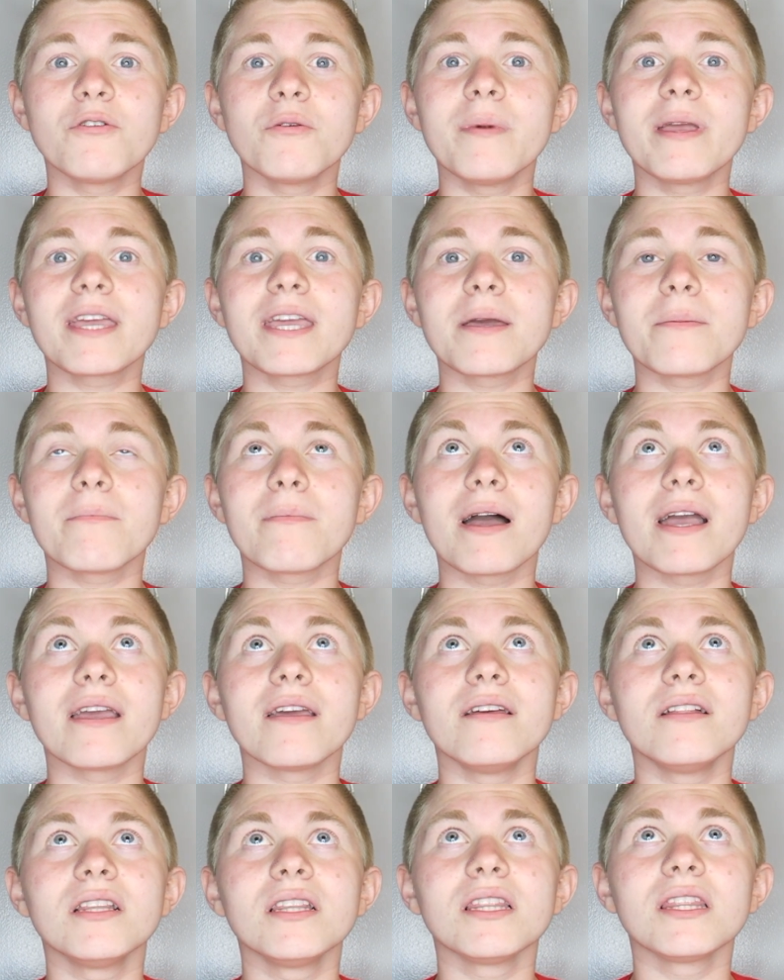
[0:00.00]
will make it
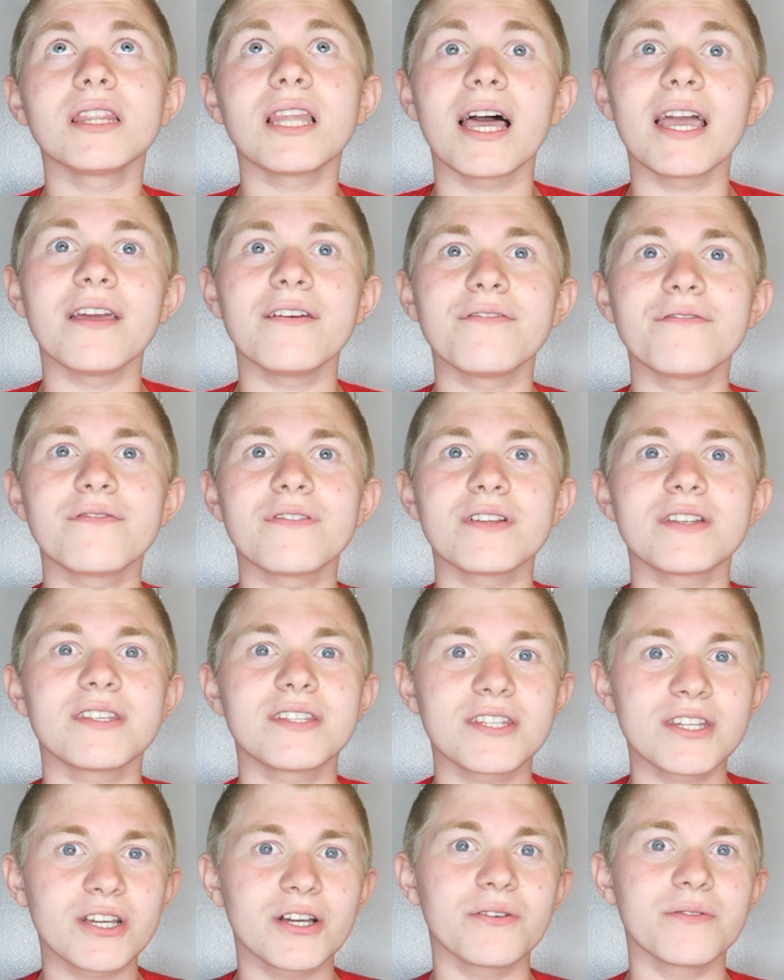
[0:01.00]
my life
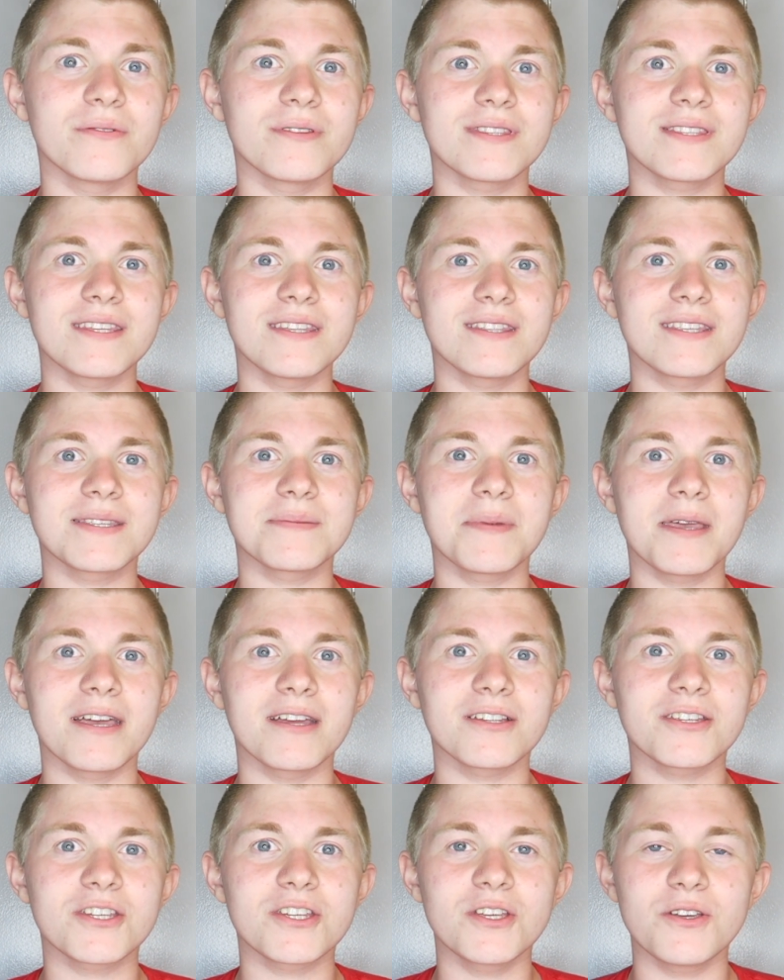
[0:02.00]
to go and see this
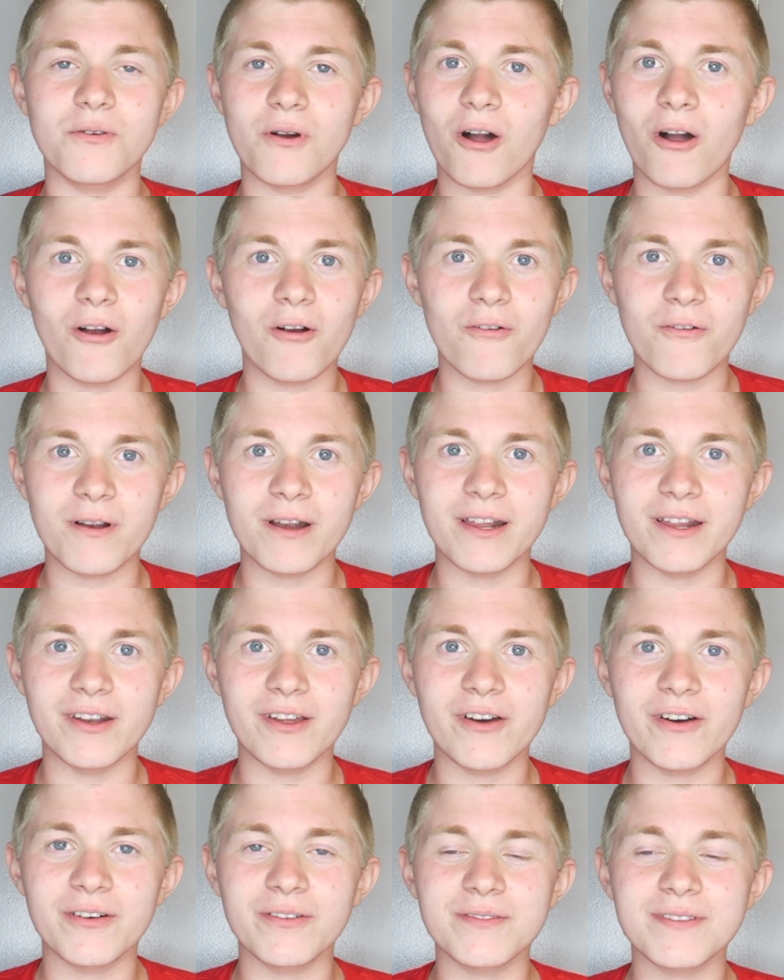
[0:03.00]
bitch. You already
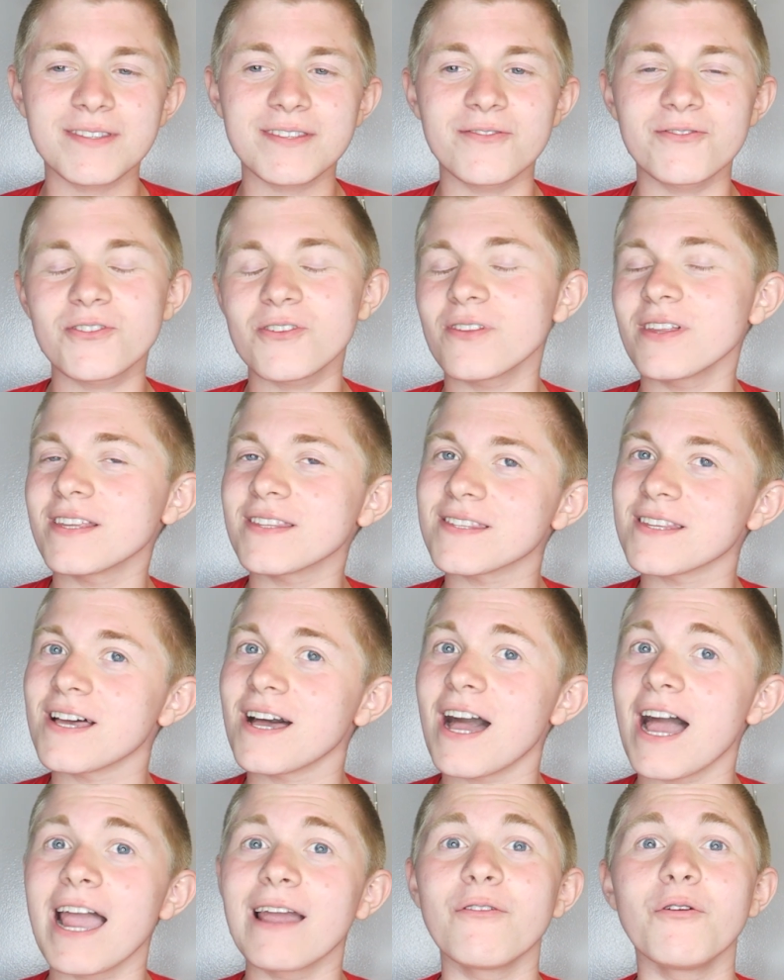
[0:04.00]
know. So Jalissa,
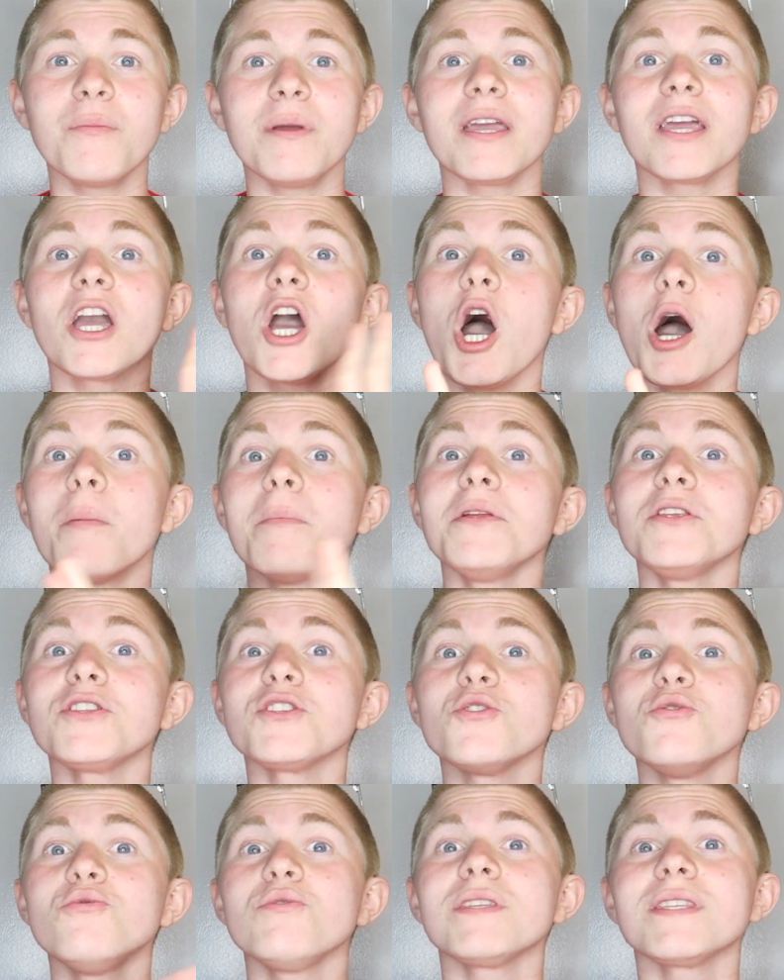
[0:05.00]
I will be coming
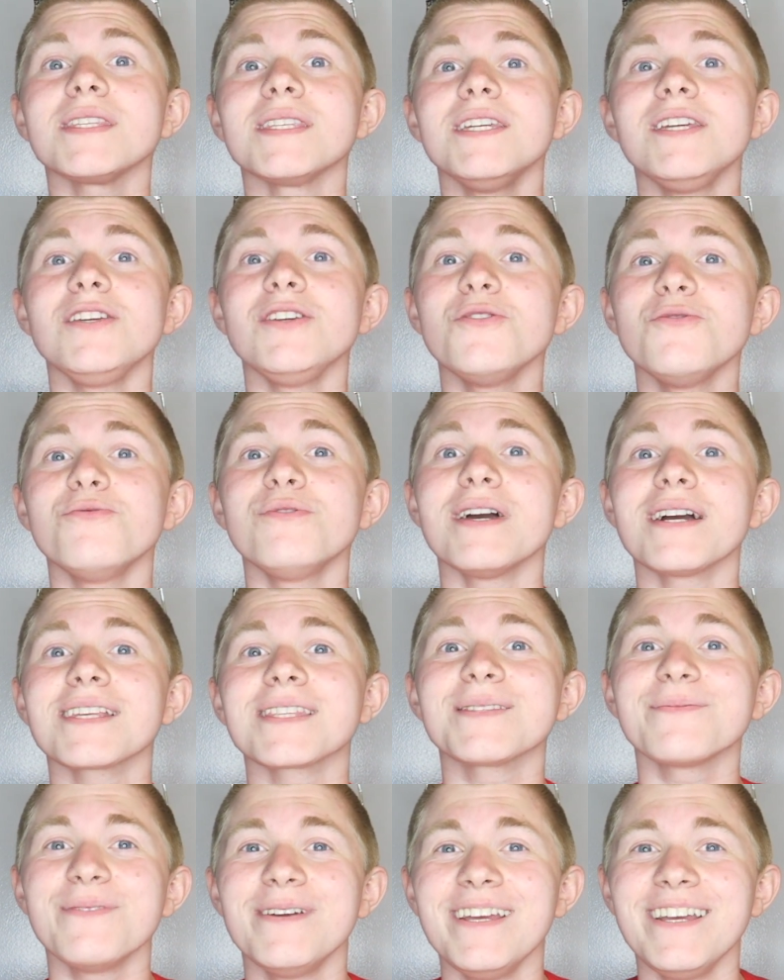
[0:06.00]
to see you
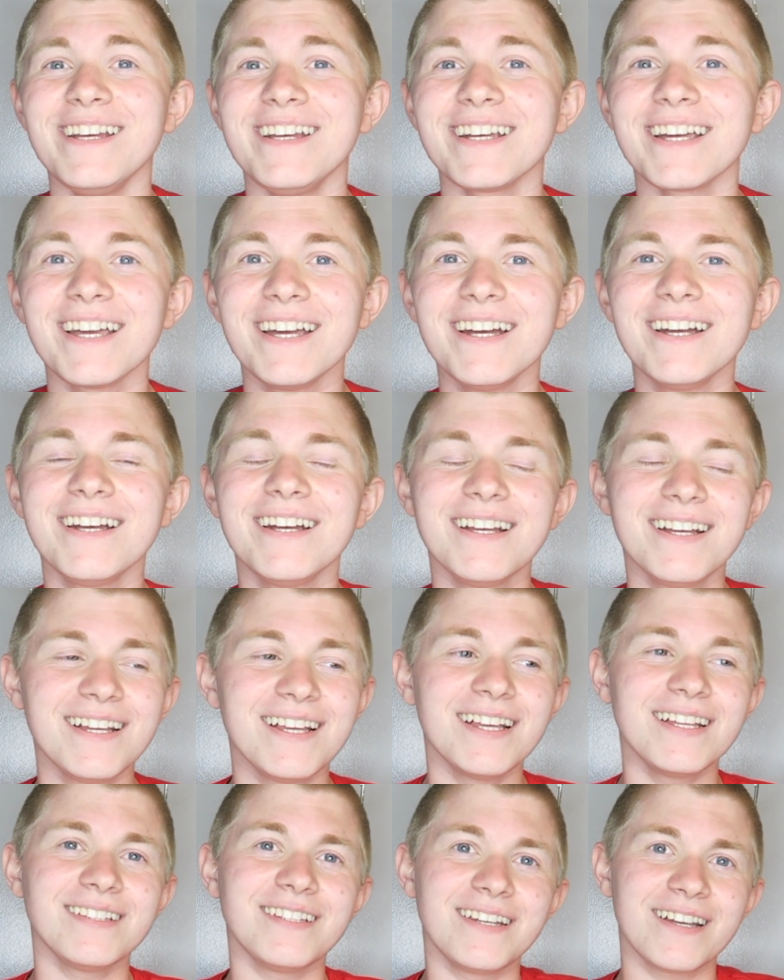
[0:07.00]
next week.
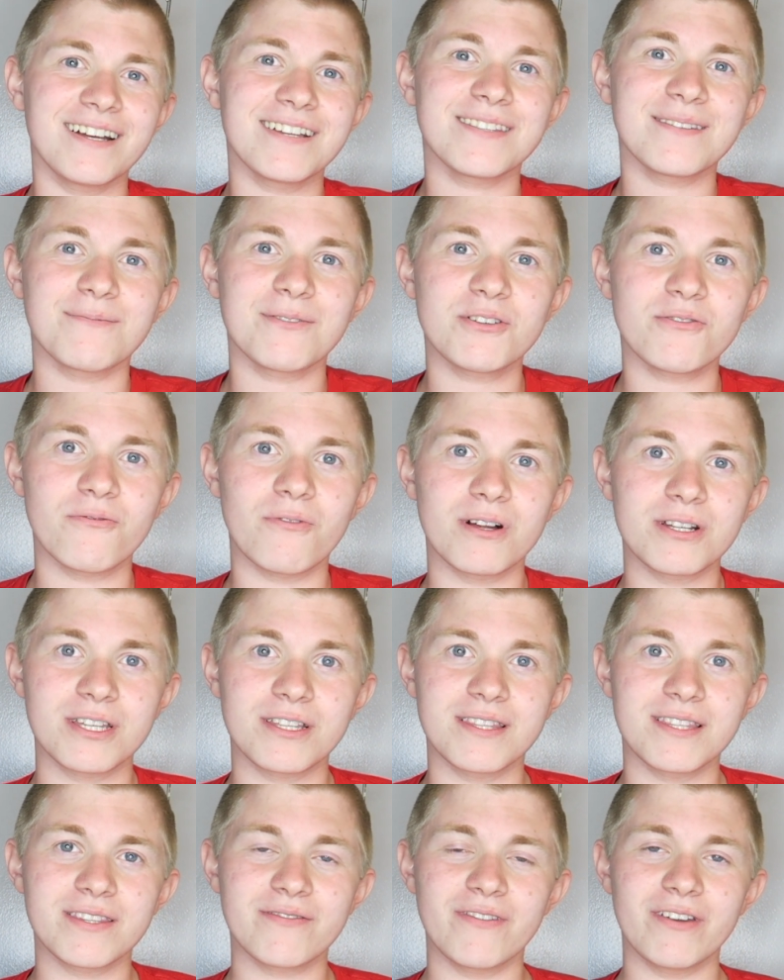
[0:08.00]
Thank you guys so much for
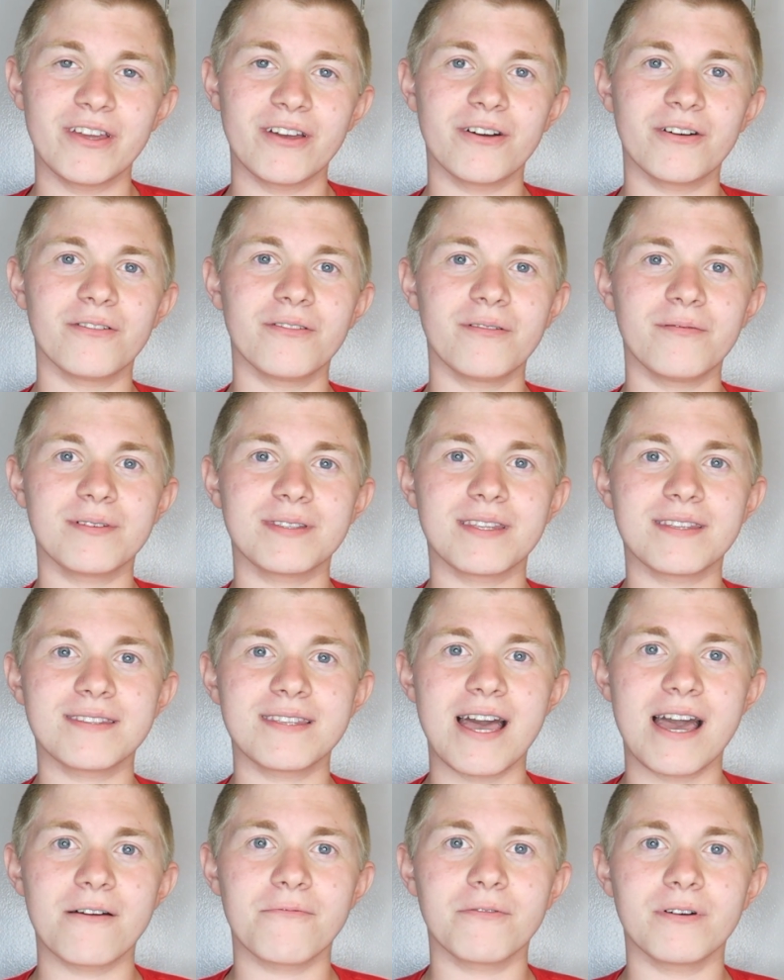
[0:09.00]
watching this video. It was a
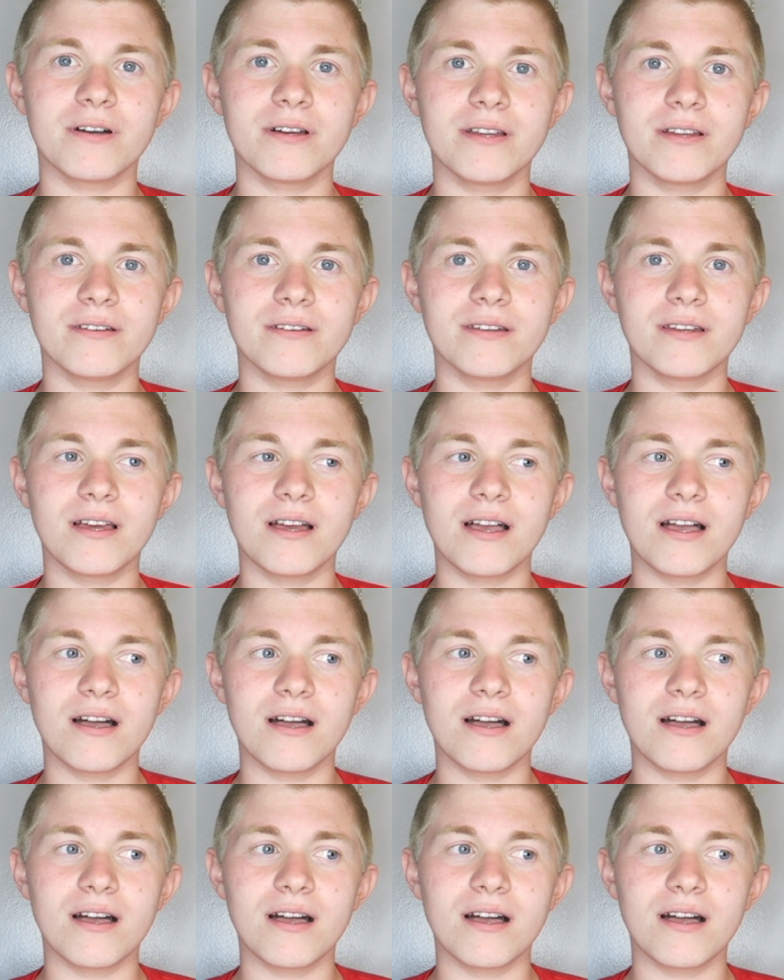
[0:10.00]
sad one.